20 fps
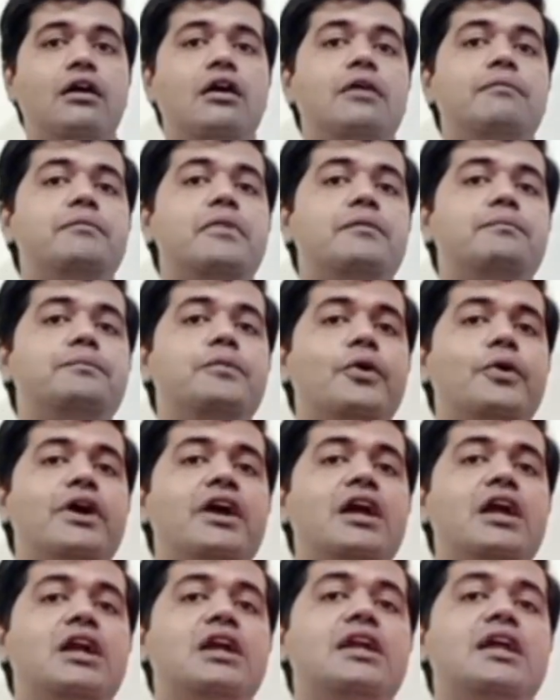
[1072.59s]
of a
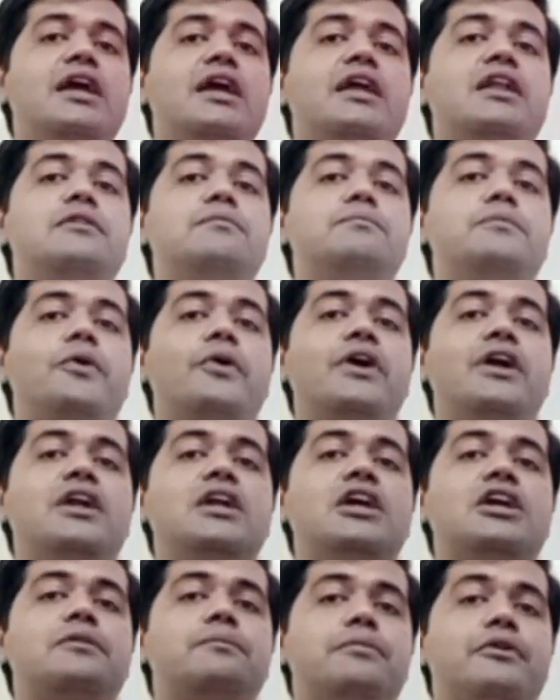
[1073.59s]
poet in
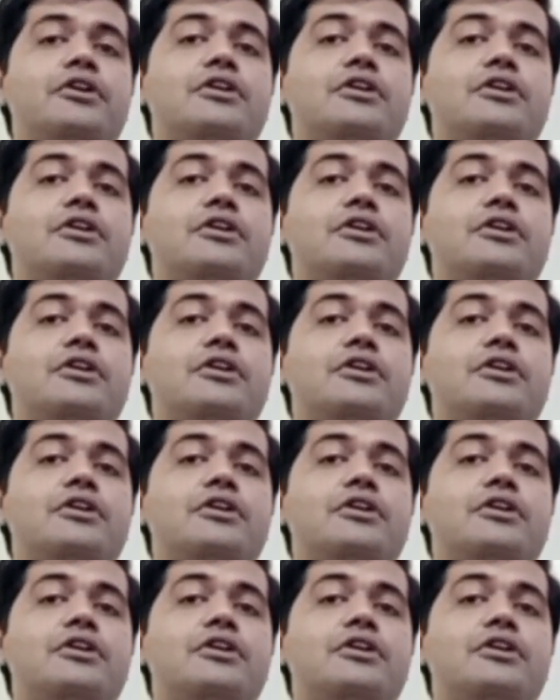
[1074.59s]
poetic